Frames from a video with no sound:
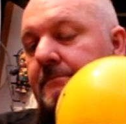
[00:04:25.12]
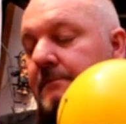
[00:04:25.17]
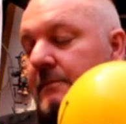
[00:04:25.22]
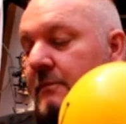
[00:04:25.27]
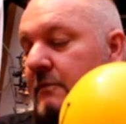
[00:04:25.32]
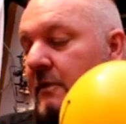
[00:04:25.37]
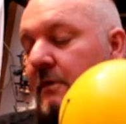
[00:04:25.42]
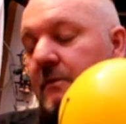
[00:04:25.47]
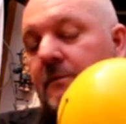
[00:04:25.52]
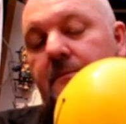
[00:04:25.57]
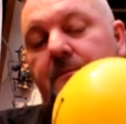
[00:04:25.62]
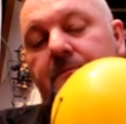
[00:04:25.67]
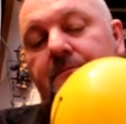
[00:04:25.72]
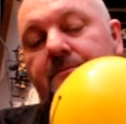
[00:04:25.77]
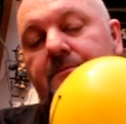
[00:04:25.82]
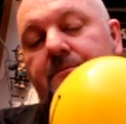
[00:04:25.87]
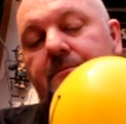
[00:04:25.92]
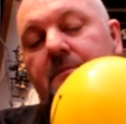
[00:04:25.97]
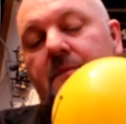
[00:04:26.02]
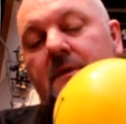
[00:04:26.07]
So
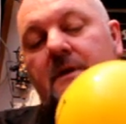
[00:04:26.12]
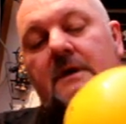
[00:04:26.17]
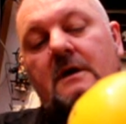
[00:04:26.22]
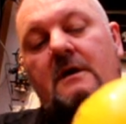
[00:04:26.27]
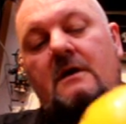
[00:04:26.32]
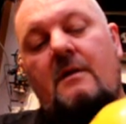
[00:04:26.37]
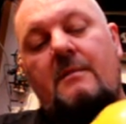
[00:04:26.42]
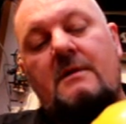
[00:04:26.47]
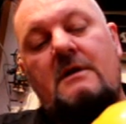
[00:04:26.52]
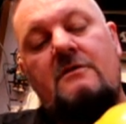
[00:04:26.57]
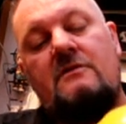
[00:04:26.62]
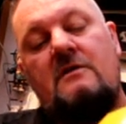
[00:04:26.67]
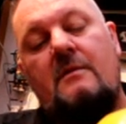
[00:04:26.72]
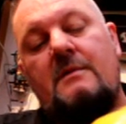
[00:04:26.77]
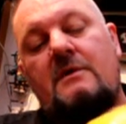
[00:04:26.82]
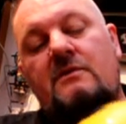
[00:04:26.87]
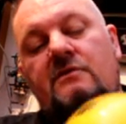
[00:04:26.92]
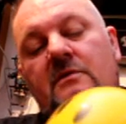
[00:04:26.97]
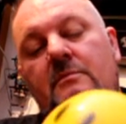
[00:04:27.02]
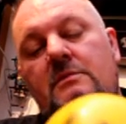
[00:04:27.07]
yeah, I mean,
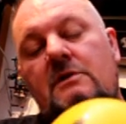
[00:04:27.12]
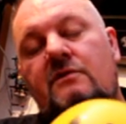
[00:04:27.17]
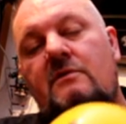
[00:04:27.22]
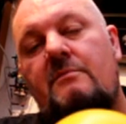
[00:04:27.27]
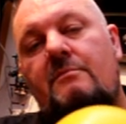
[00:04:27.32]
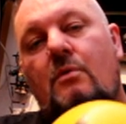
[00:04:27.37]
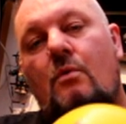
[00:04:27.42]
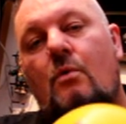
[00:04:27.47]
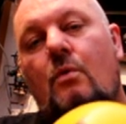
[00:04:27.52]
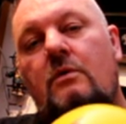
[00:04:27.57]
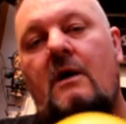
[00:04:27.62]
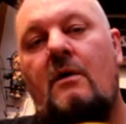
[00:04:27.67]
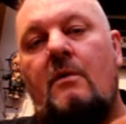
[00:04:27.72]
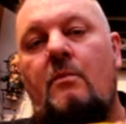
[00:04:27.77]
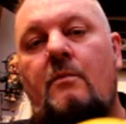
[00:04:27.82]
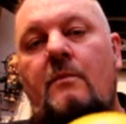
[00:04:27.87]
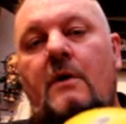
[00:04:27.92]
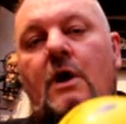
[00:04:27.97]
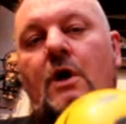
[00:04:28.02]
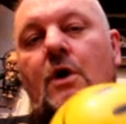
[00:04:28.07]
something as simple as a
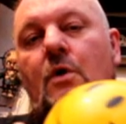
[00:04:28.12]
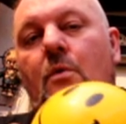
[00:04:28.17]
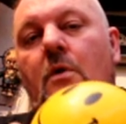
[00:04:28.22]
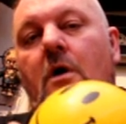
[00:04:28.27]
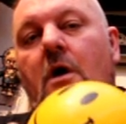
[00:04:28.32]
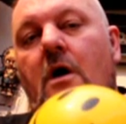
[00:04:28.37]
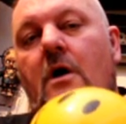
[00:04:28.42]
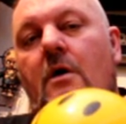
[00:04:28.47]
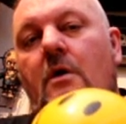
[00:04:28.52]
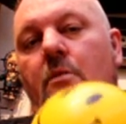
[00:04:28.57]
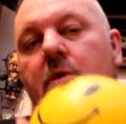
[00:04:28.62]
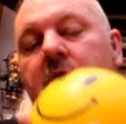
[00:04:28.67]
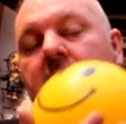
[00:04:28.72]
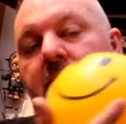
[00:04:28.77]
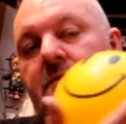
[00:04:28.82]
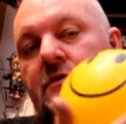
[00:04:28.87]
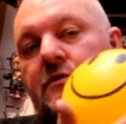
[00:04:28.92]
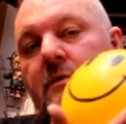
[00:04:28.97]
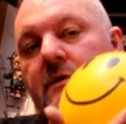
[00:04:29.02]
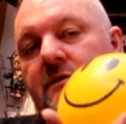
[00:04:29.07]
ball. We
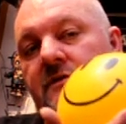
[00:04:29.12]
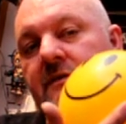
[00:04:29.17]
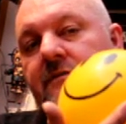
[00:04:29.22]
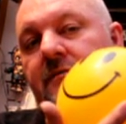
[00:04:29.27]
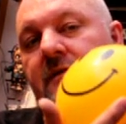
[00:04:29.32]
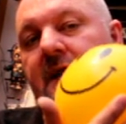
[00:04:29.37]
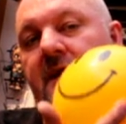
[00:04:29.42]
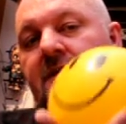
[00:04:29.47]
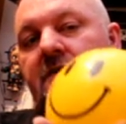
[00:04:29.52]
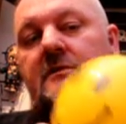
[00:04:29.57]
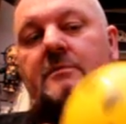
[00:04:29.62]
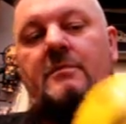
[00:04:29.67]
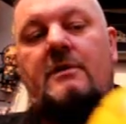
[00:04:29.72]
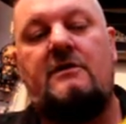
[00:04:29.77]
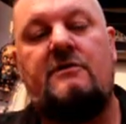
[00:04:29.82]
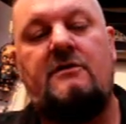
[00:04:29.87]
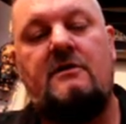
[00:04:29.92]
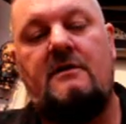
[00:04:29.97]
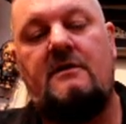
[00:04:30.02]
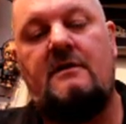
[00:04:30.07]
have this one deflated a
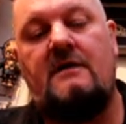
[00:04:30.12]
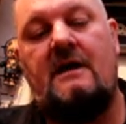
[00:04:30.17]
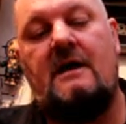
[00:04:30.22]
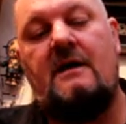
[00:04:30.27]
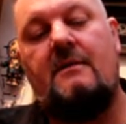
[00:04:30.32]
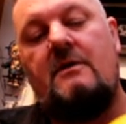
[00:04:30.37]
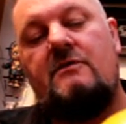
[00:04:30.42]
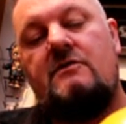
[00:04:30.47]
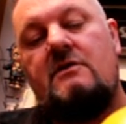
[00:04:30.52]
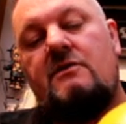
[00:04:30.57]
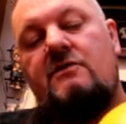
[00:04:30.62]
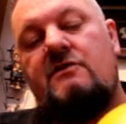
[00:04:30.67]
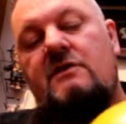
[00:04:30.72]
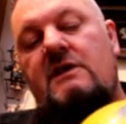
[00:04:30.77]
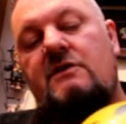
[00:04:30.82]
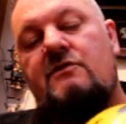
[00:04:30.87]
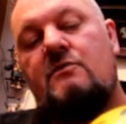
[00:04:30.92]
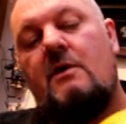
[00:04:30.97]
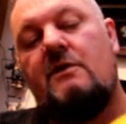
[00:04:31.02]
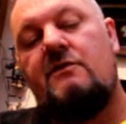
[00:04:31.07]
bit. As you can see,
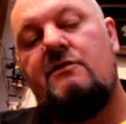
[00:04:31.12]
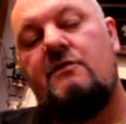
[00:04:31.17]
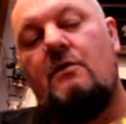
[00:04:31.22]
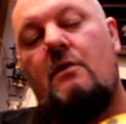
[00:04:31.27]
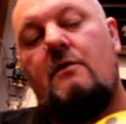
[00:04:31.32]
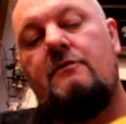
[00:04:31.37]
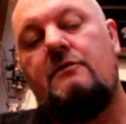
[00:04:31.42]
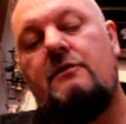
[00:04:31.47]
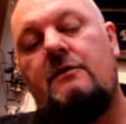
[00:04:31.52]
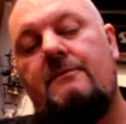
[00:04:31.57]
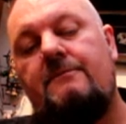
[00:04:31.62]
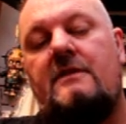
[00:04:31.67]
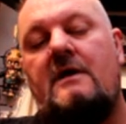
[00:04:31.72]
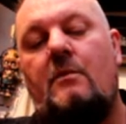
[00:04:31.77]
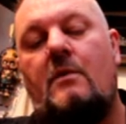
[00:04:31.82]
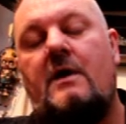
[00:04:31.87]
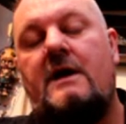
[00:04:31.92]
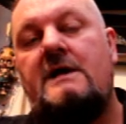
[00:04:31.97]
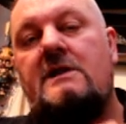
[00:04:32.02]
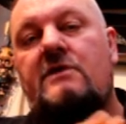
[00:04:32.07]
he's quite soft, that
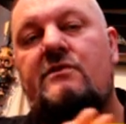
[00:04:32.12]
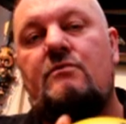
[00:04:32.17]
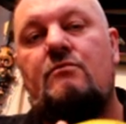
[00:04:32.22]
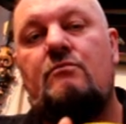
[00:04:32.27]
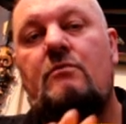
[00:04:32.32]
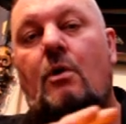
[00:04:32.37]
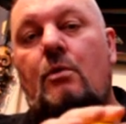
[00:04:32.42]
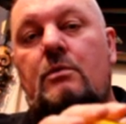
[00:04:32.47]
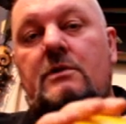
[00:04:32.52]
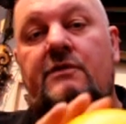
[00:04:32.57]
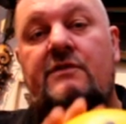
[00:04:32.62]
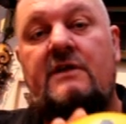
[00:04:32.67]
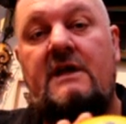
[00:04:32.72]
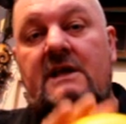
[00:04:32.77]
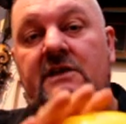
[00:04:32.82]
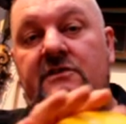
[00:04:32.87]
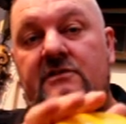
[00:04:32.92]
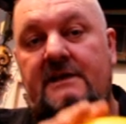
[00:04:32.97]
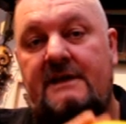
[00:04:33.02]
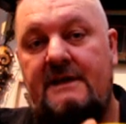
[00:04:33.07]
way he doesn't roll as
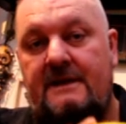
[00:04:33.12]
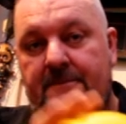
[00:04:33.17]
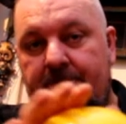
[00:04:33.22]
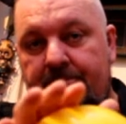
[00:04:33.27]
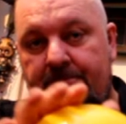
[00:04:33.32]
easily.